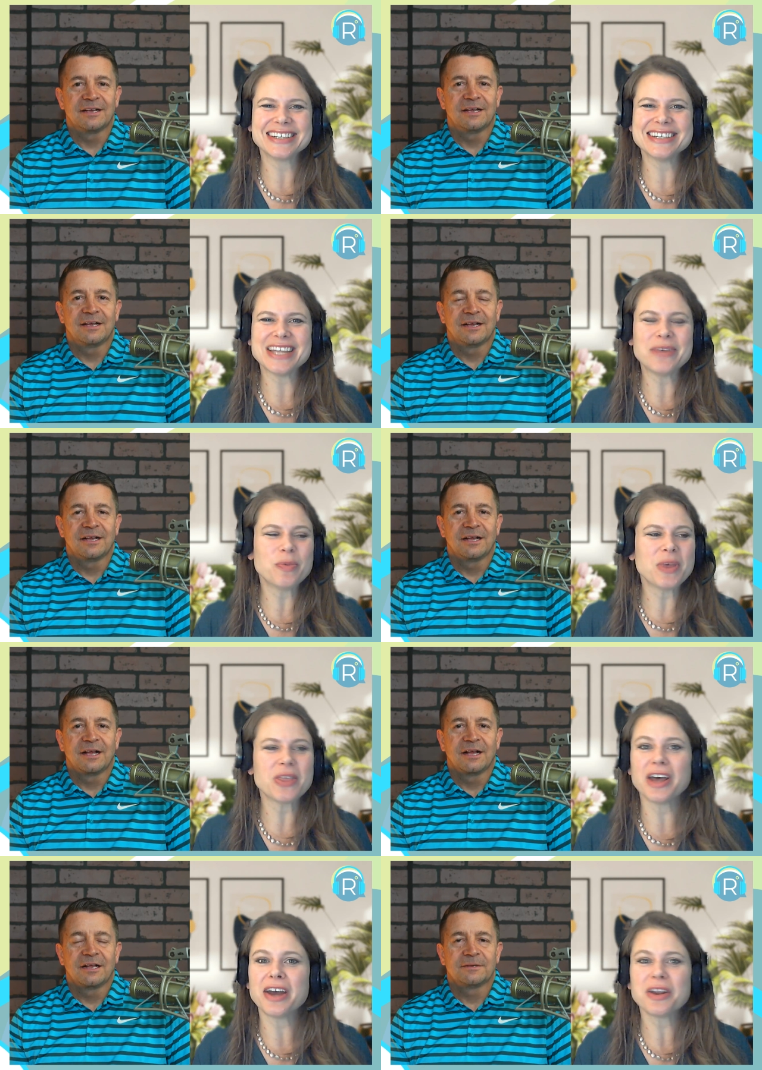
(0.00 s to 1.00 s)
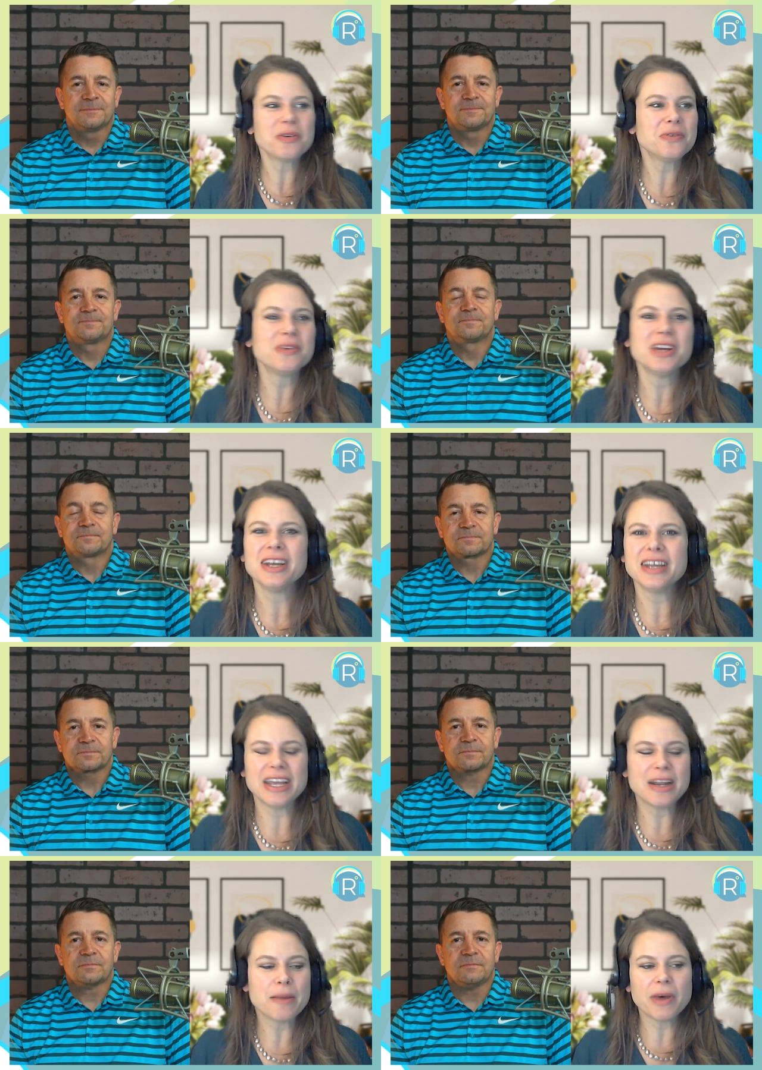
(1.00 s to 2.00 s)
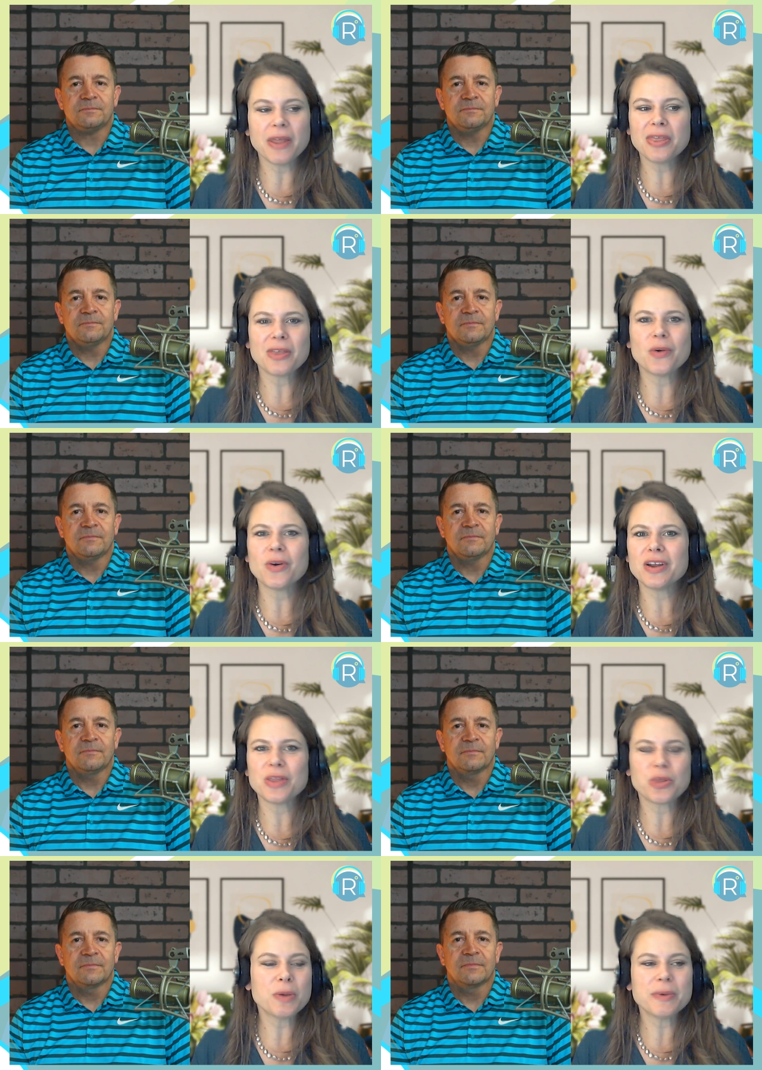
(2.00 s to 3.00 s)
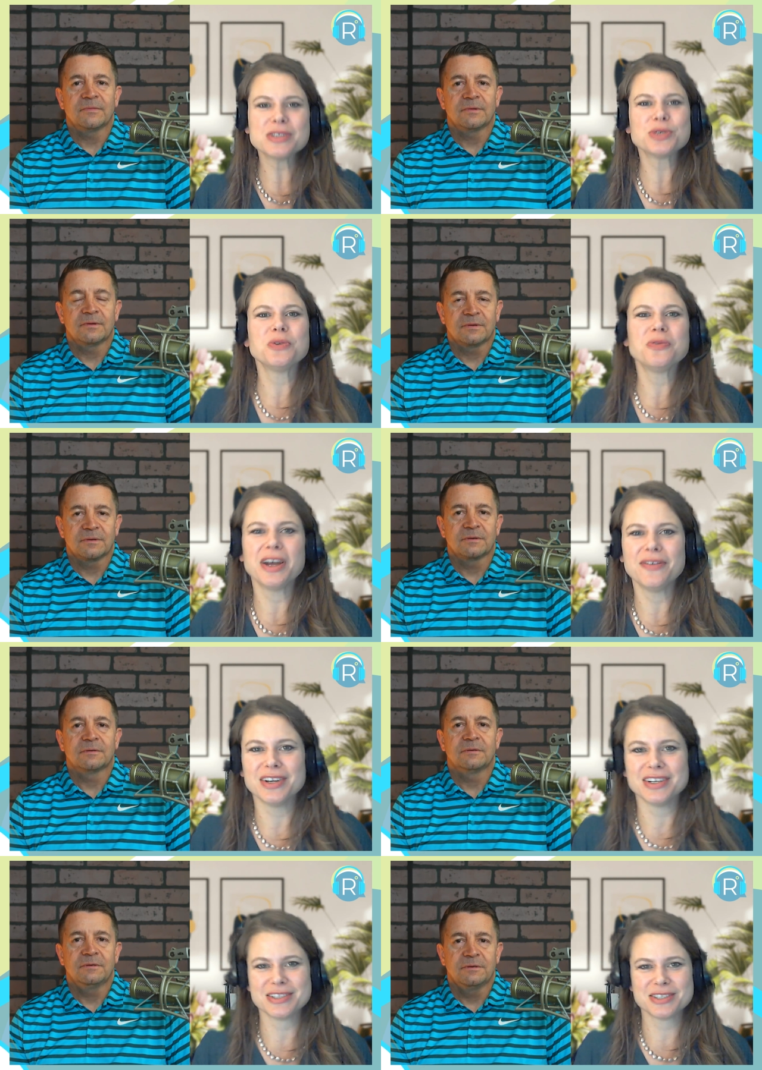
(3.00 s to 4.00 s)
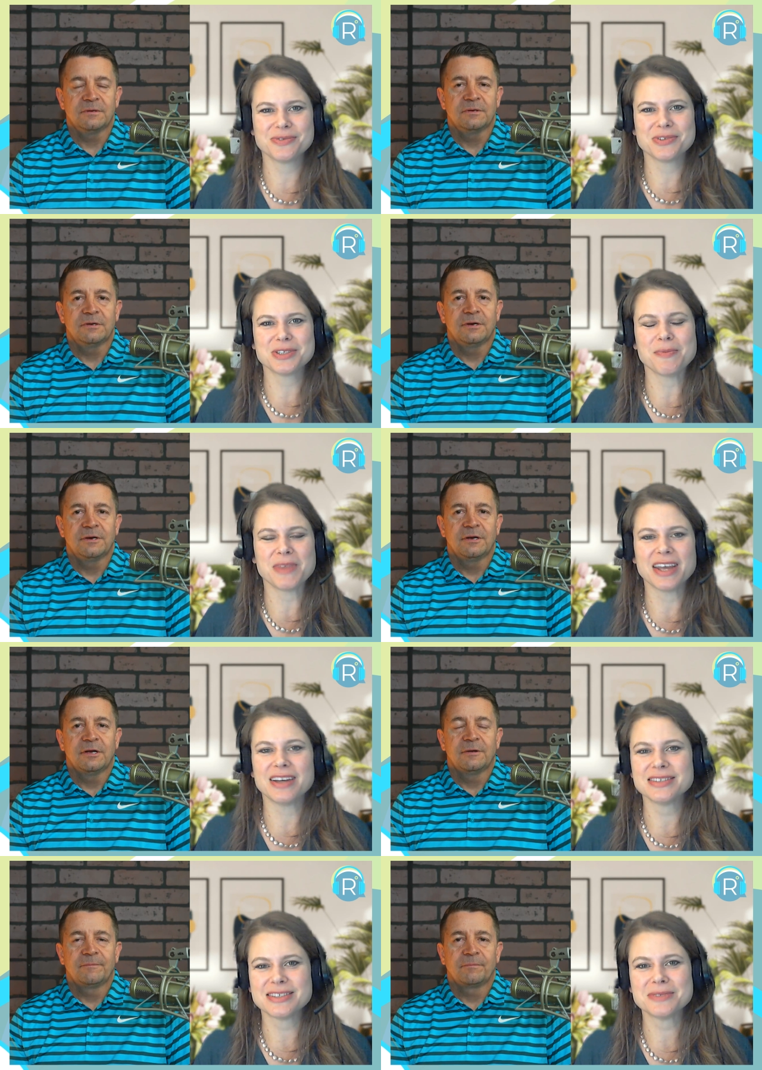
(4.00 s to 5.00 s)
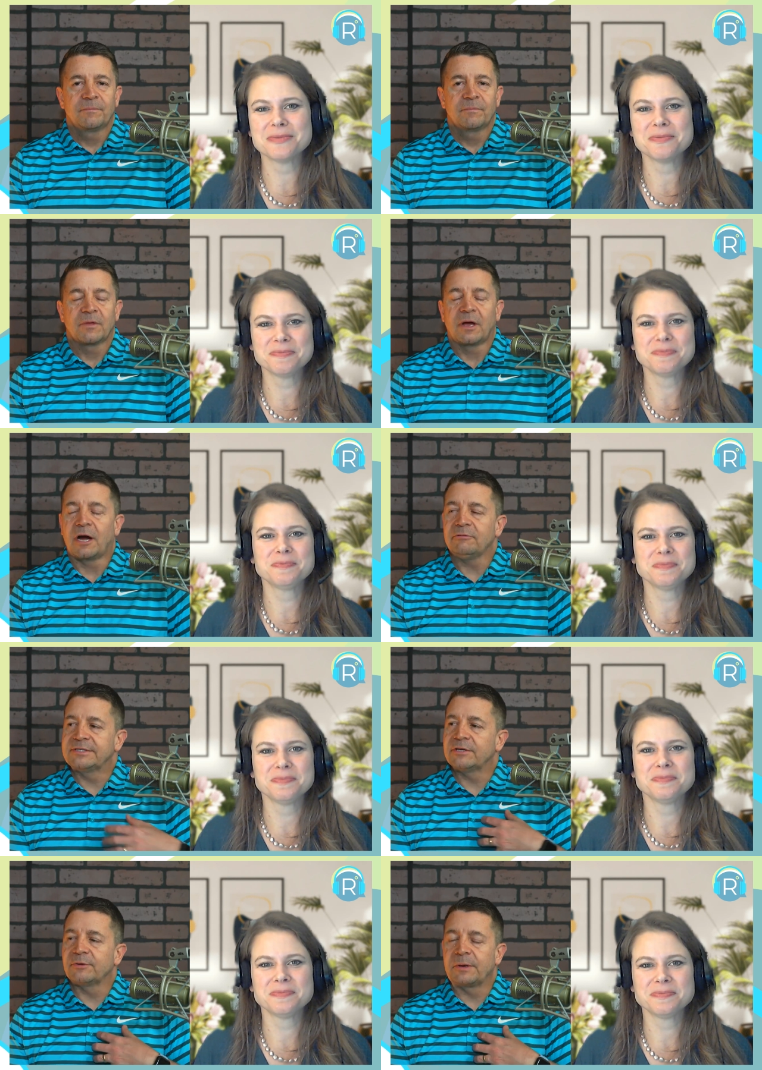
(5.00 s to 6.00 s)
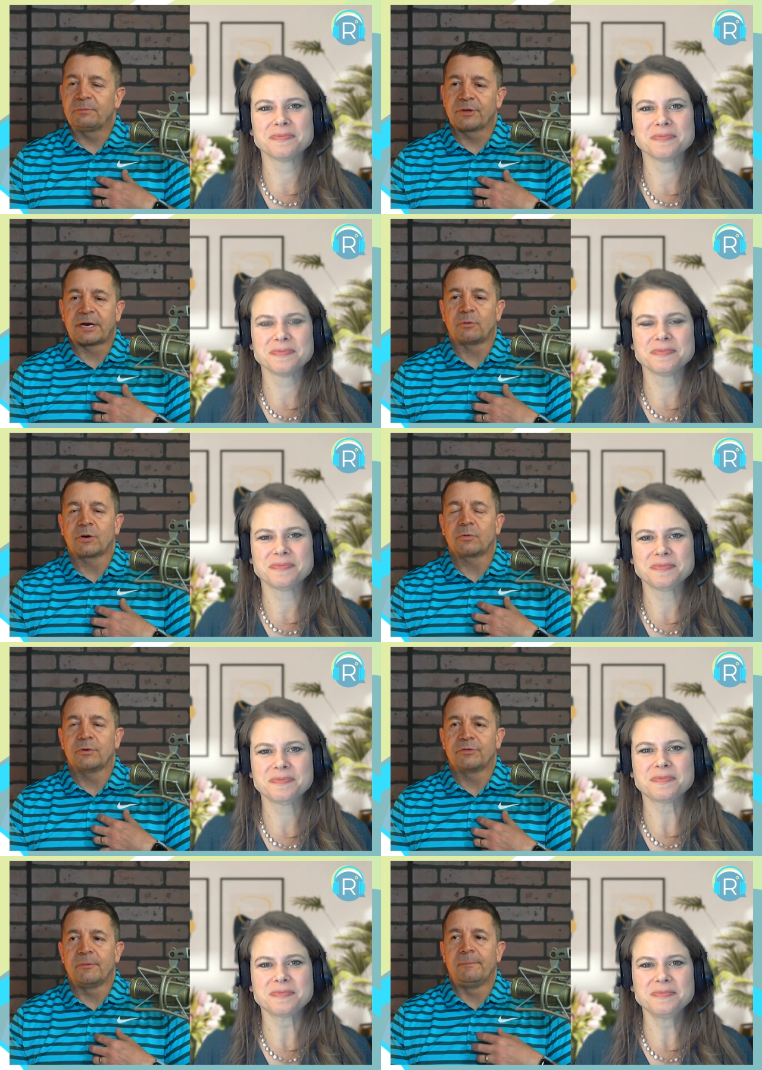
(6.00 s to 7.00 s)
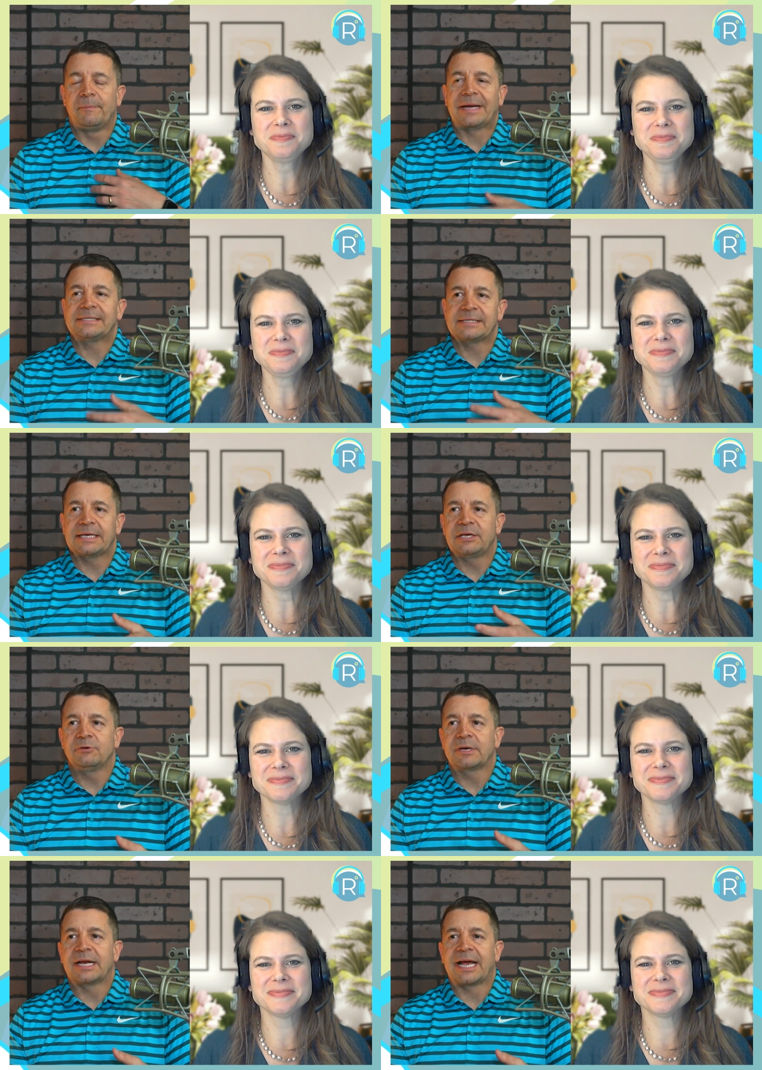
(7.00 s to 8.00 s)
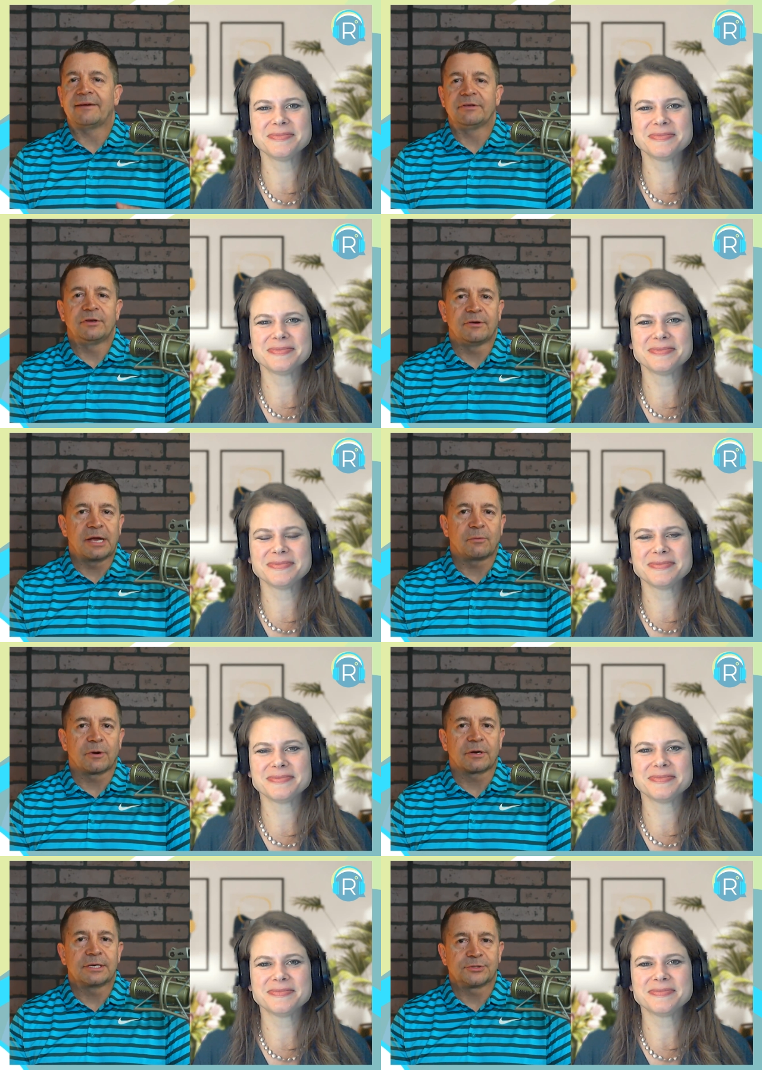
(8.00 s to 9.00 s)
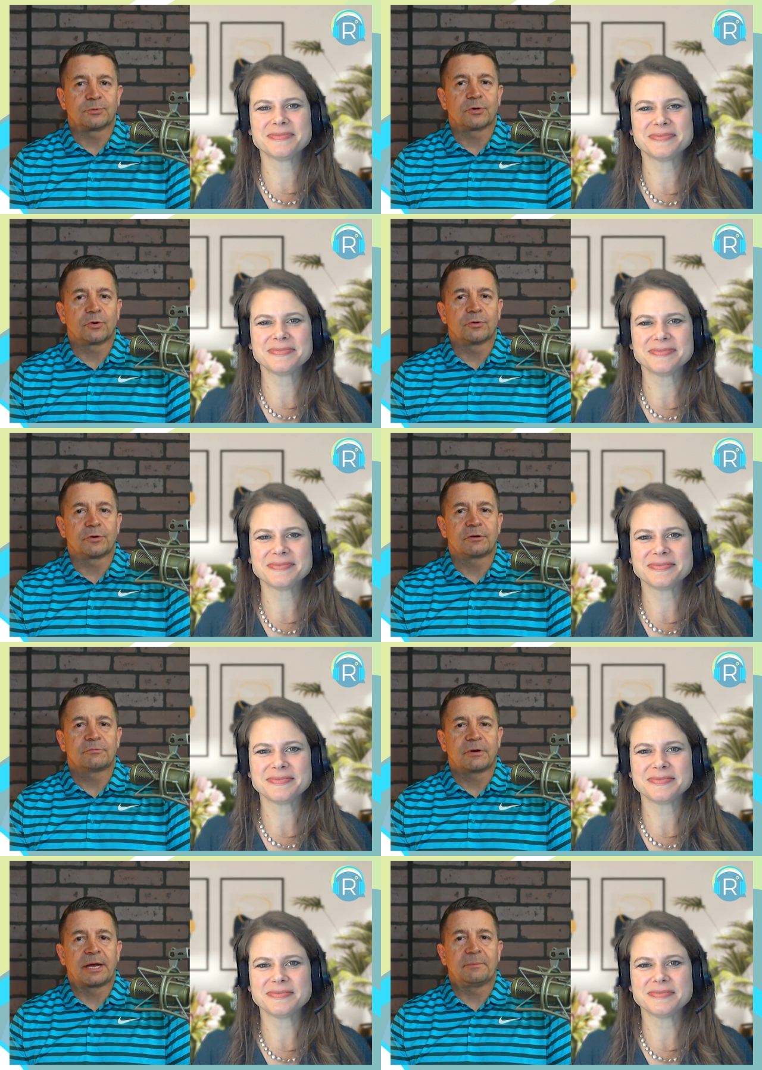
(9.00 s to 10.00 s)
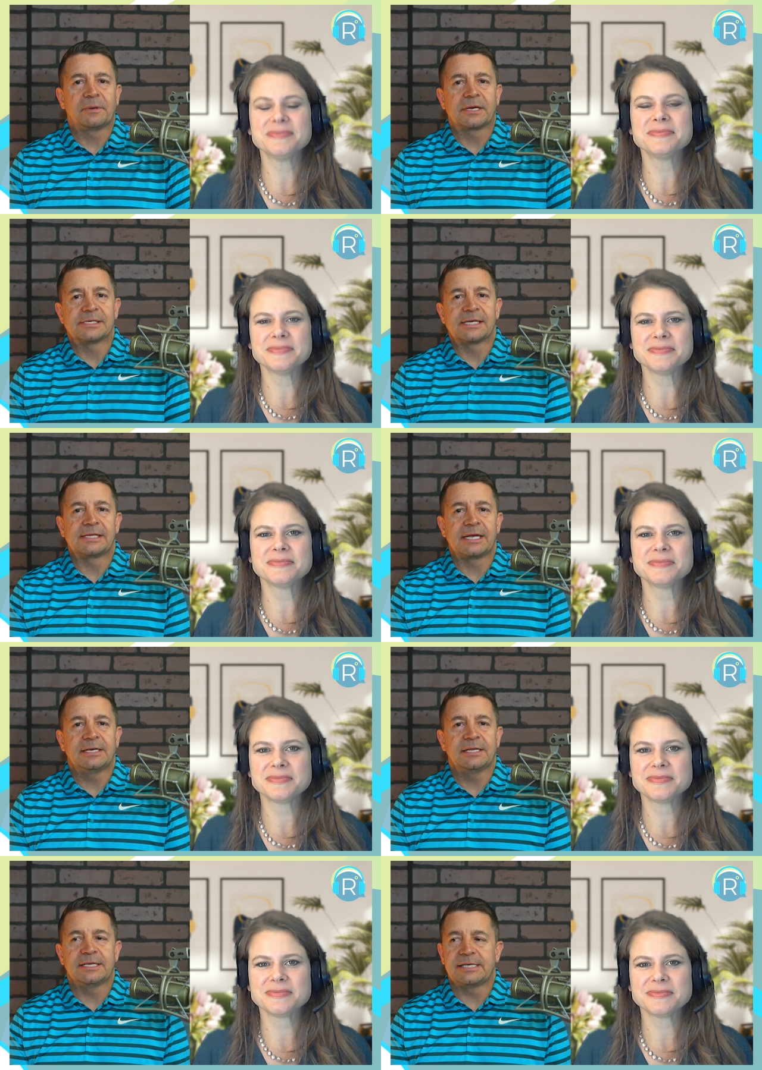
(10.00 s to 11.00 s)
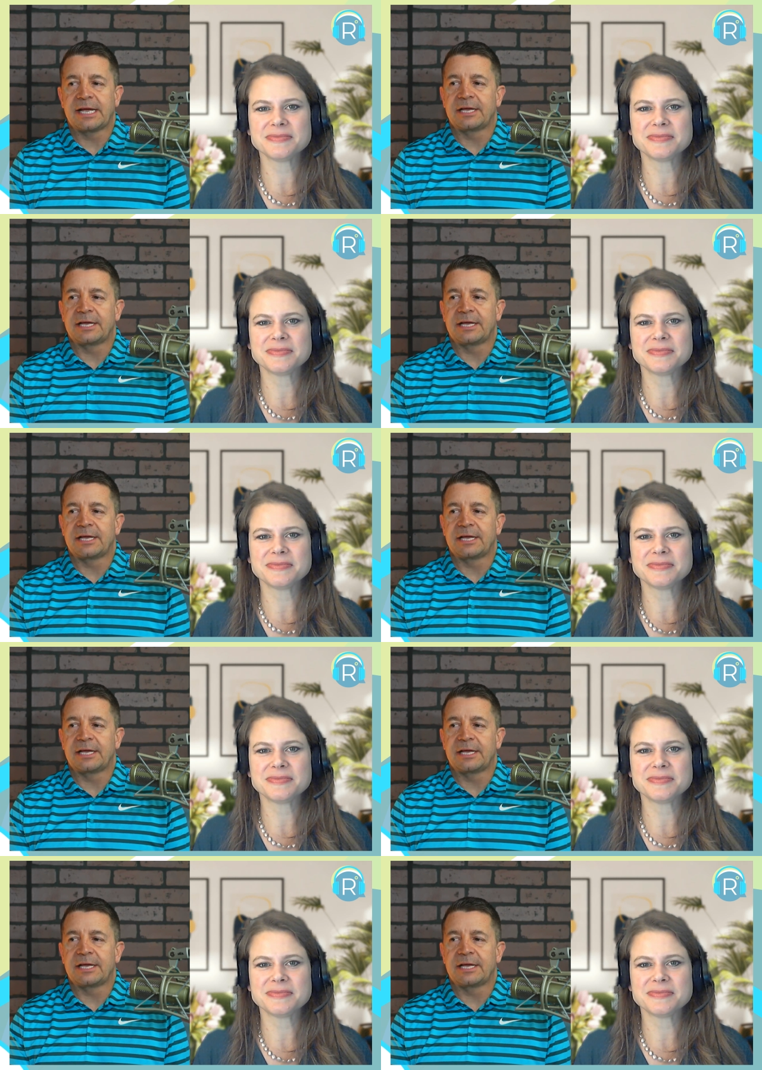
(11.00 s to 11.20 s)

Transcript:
Speaker 1: because they won't be thought of in a month or in three months or in five years for something else.
Speaker 2: I always tell the people that I work with the best thing you can have in your network is a recruiter, right? Because mm-hmm. at the end of the day,